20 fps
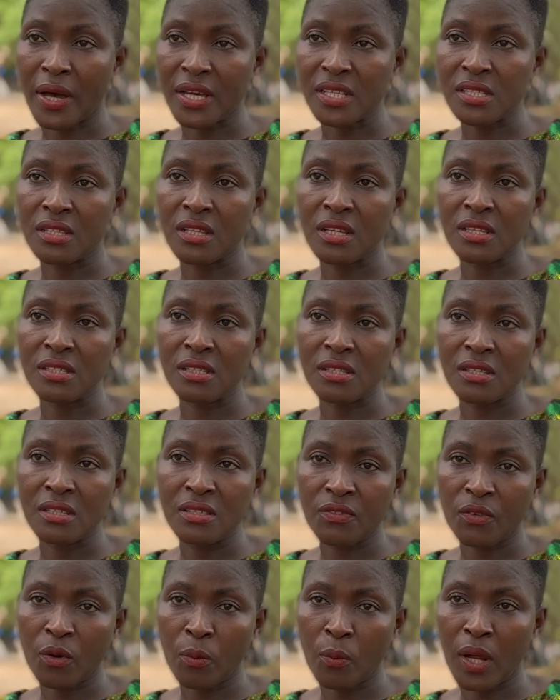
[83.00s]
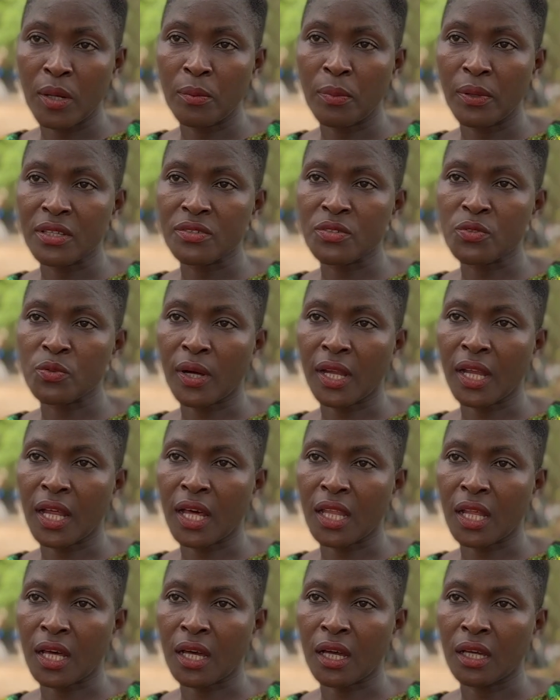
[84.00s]
pass the seeds from one place to
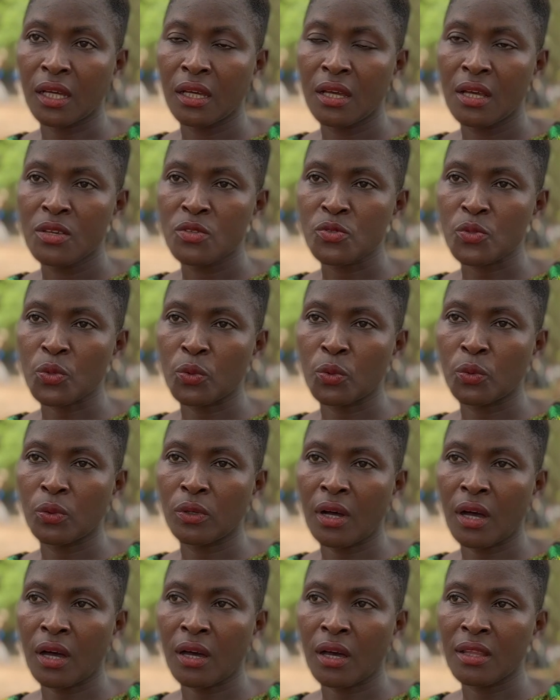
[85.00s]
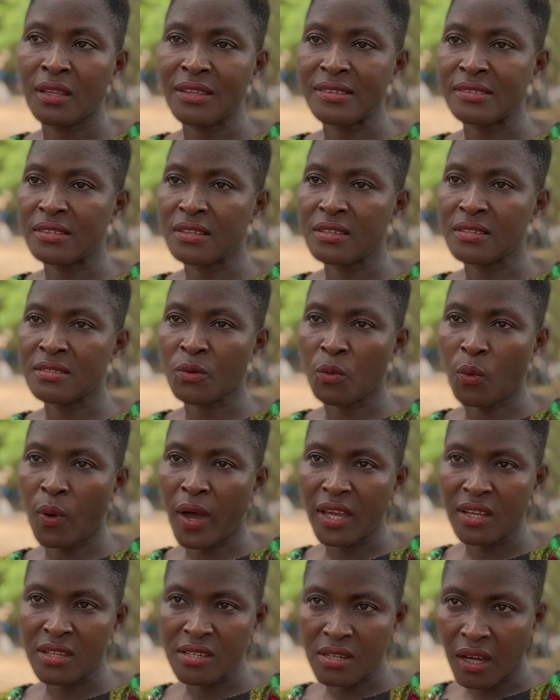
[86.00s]
another. So uh, this is
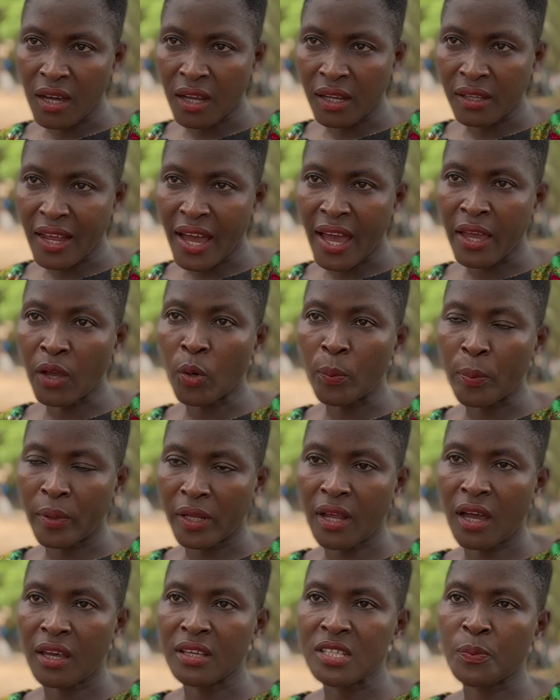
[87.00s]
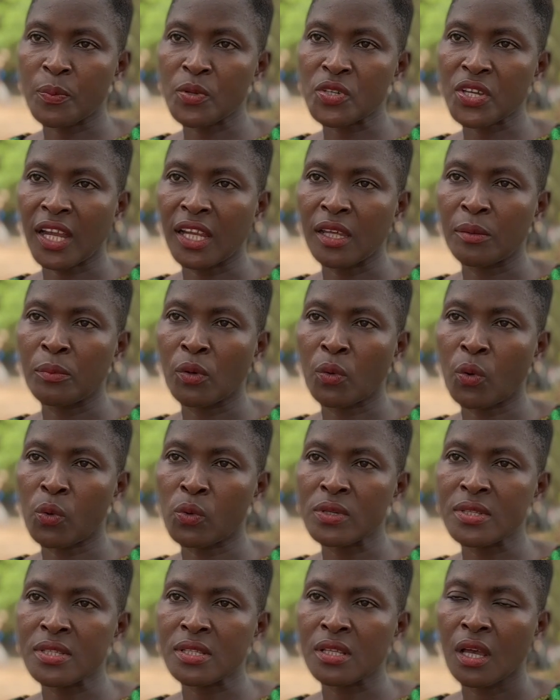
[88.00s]
quite an eye-opener, especially
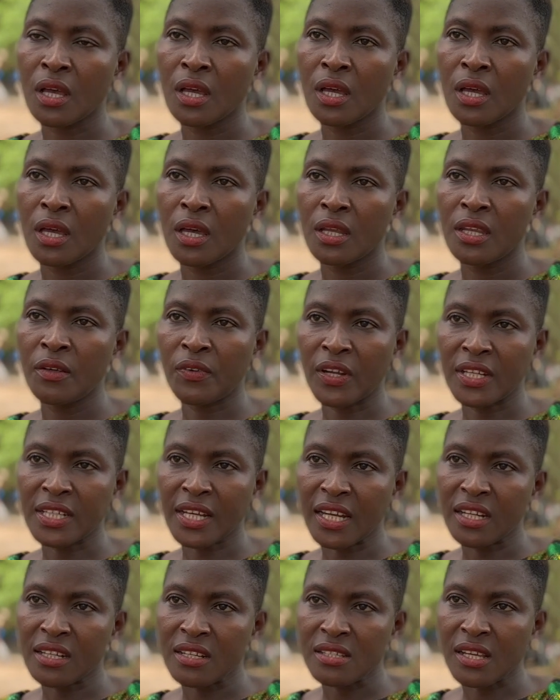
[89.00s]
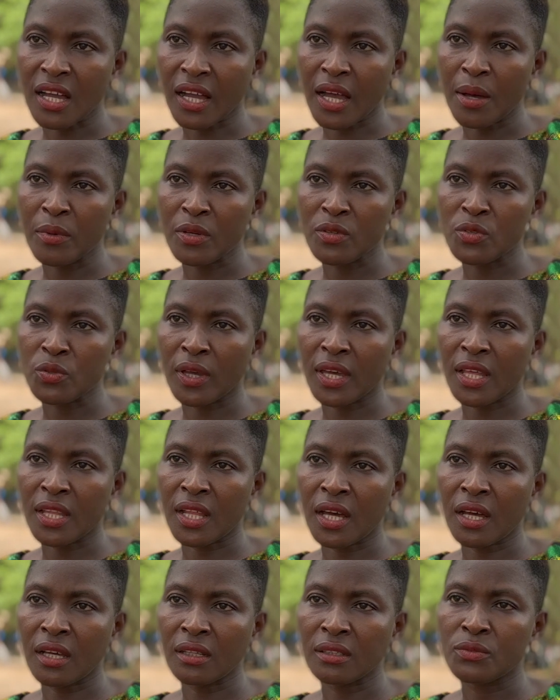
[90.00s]
because different countries are coming
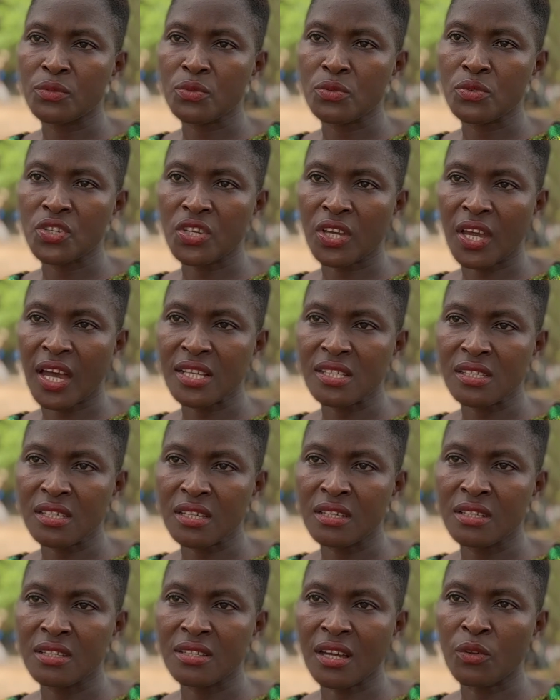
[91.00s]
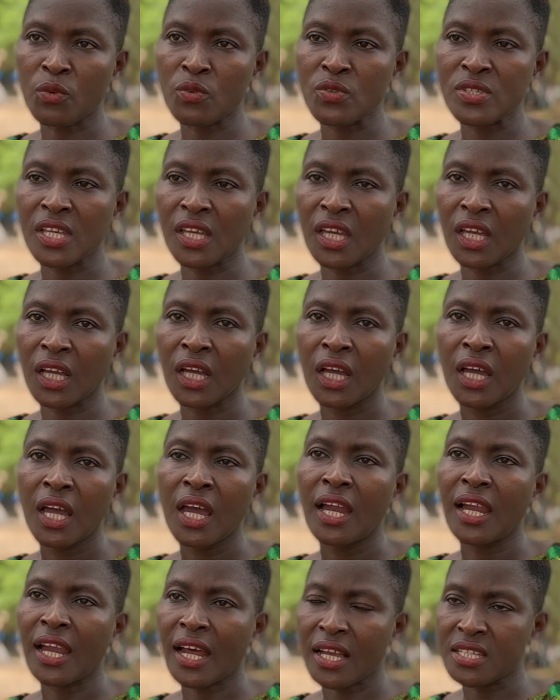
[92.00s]
together to share seeds and you're seeing
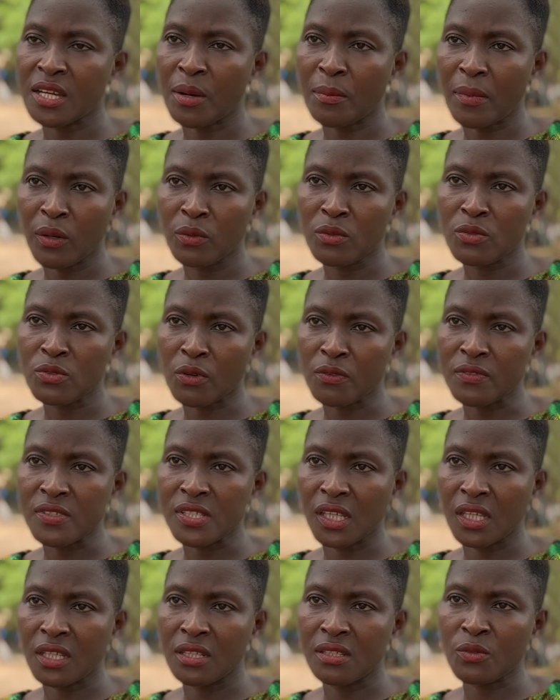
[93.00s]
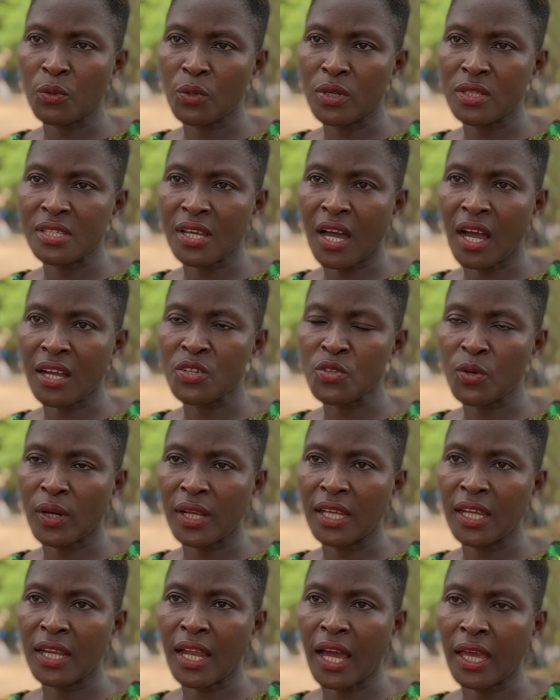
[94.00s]
large amounts of seeds. So it's
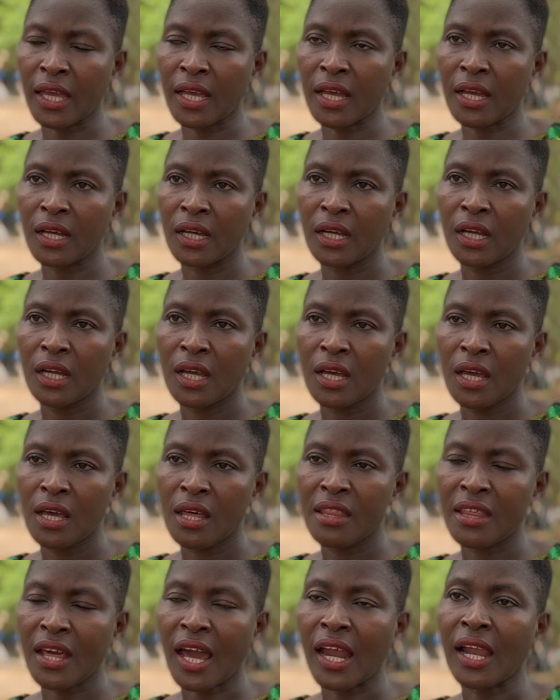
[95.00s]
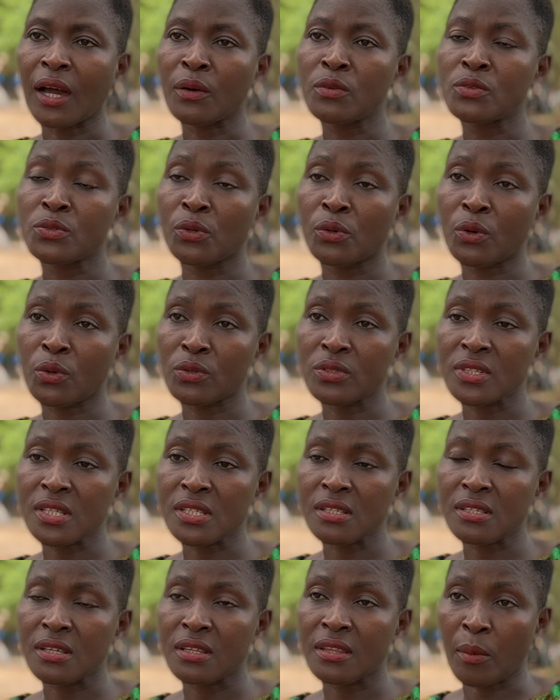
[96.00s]
actually like they're allowed to
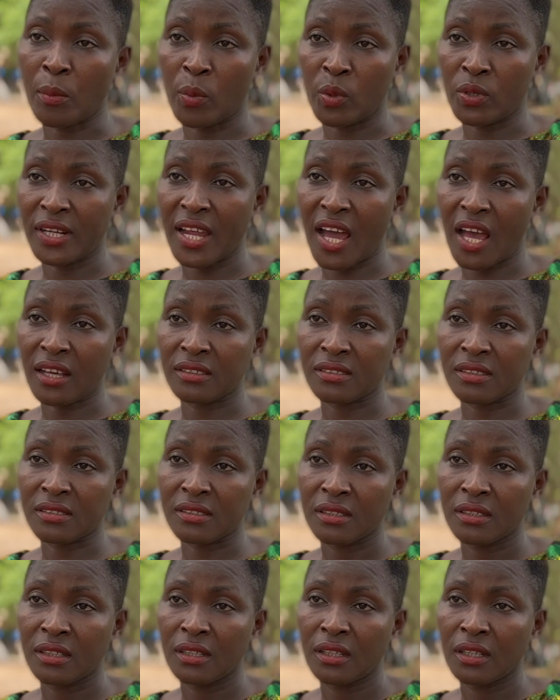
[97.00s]
cross the borders,